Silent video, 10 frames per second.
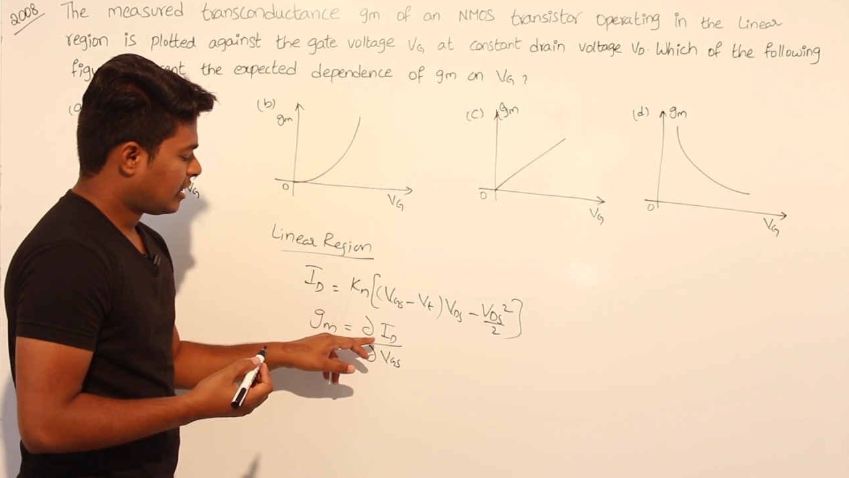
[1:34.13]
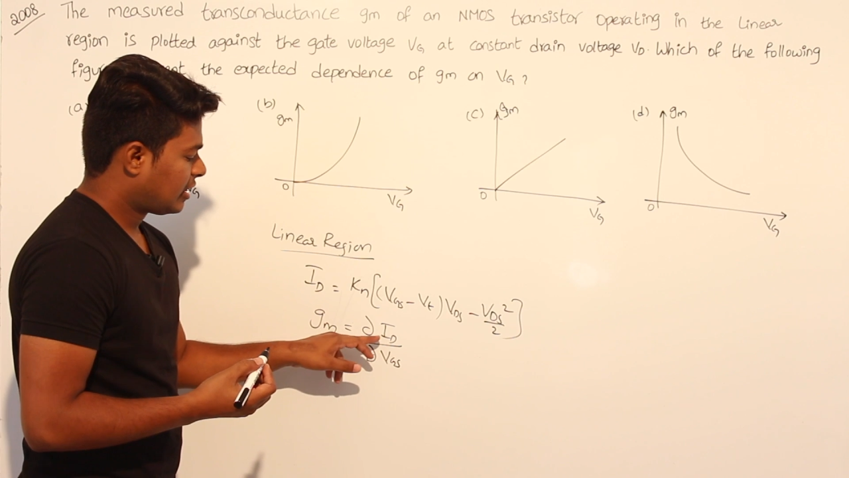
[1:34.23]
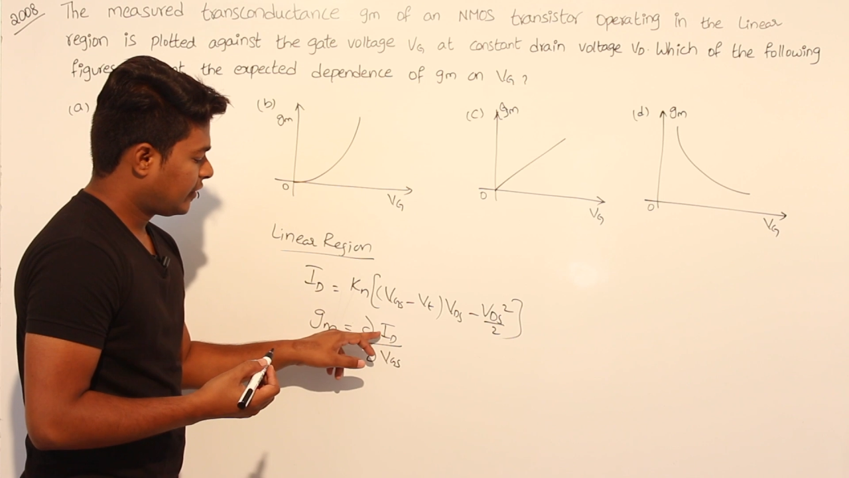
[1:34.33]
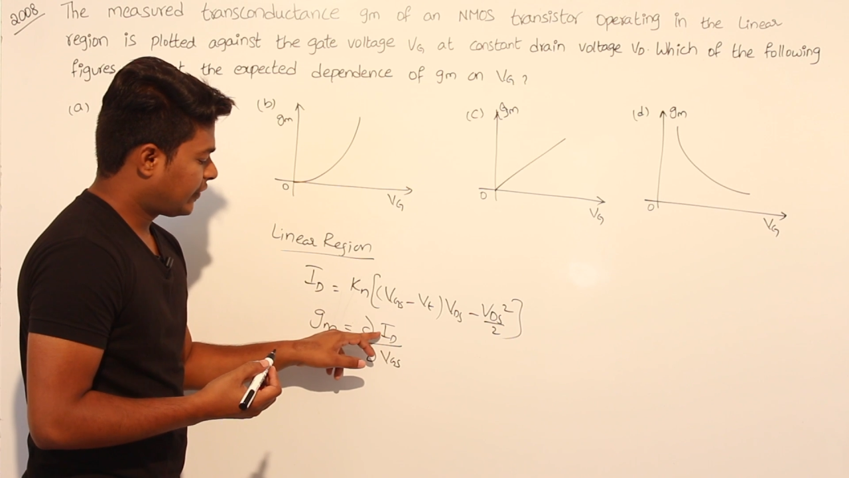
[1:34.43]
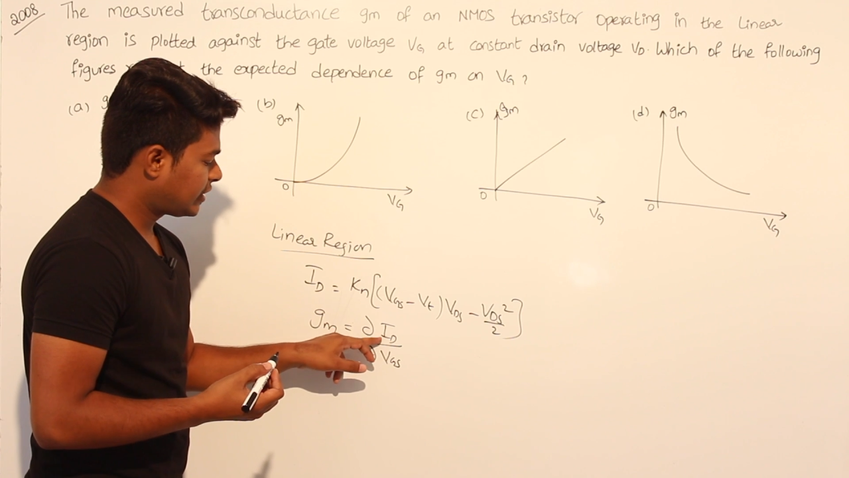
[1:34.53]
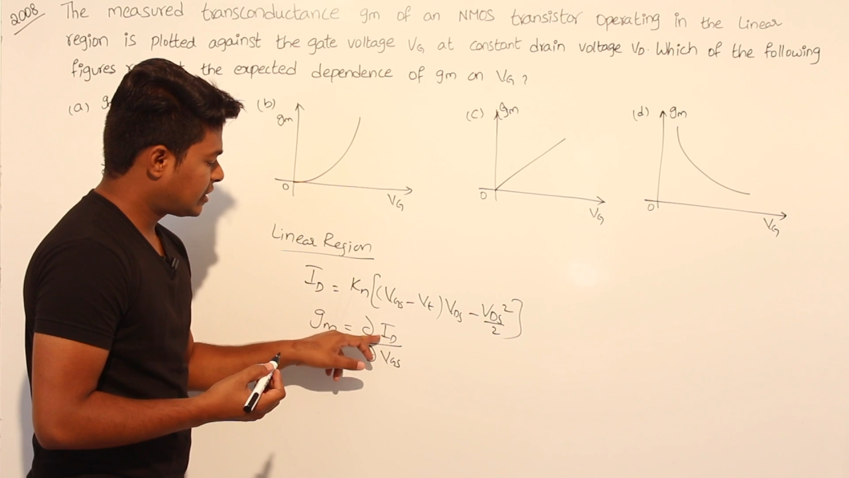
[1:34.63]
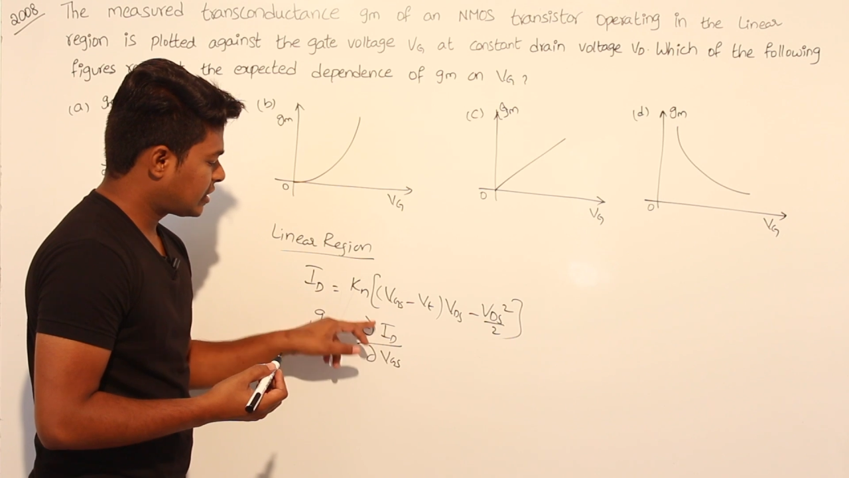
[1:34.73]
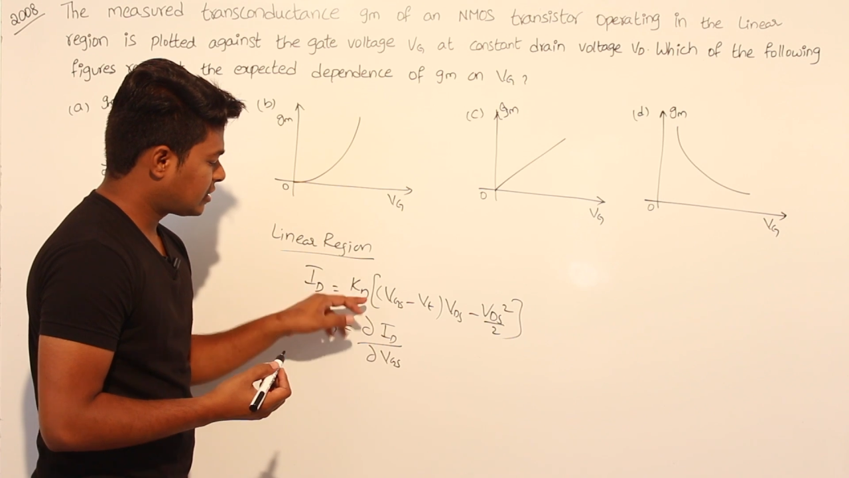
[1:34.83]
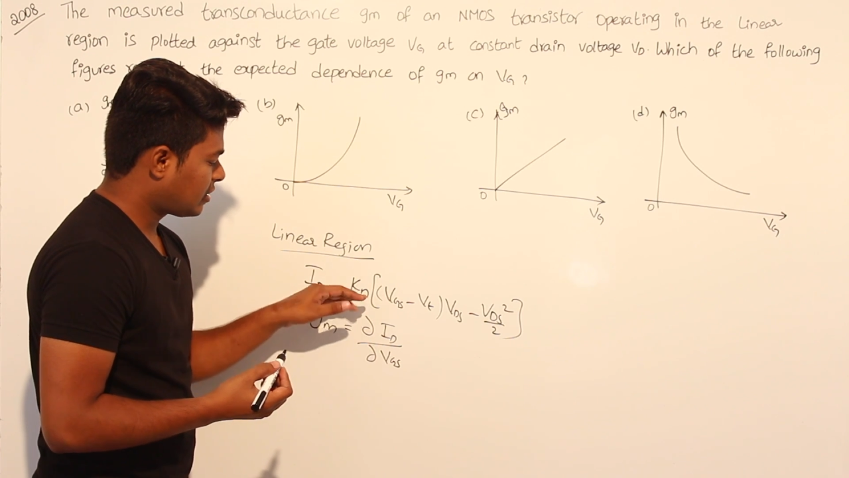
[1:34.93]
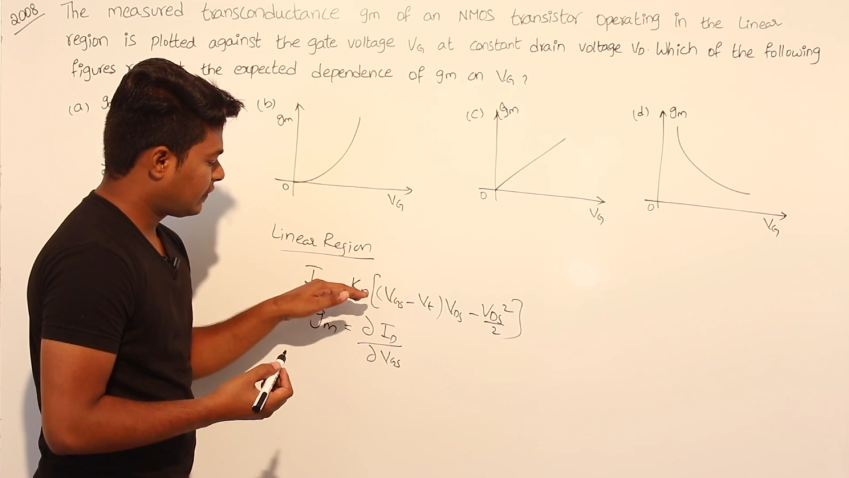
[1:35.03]

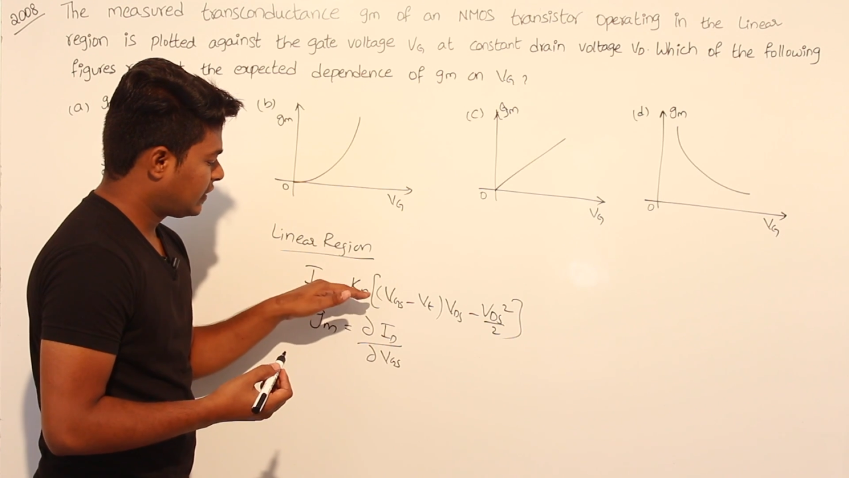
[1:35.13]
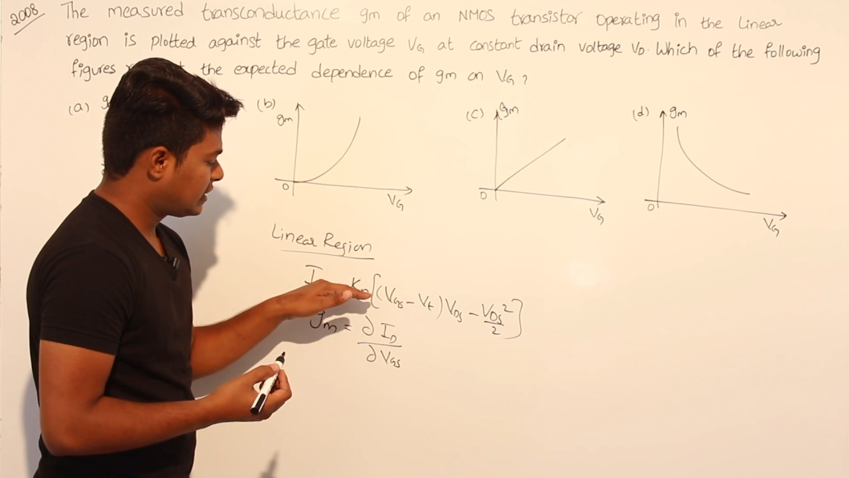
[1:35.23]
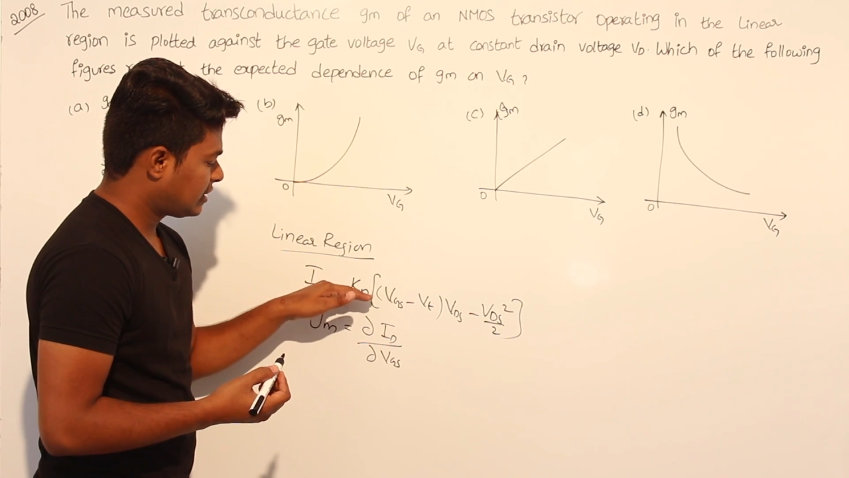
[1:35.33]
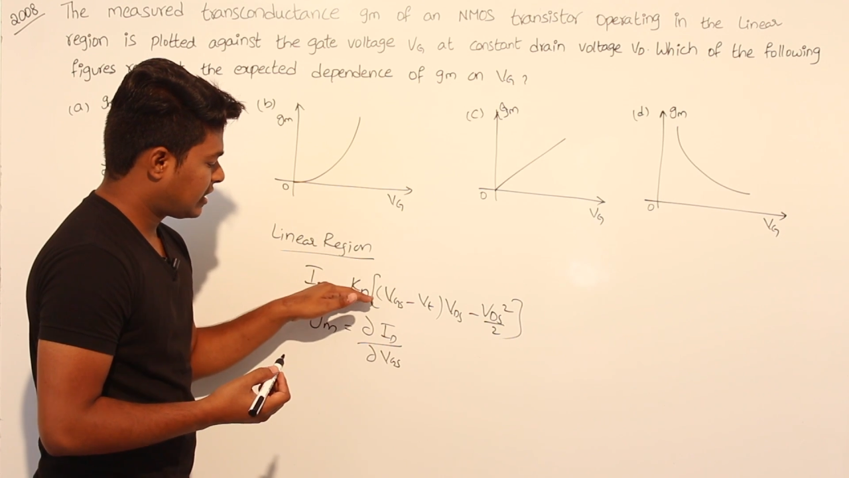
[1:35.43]
differentiation of this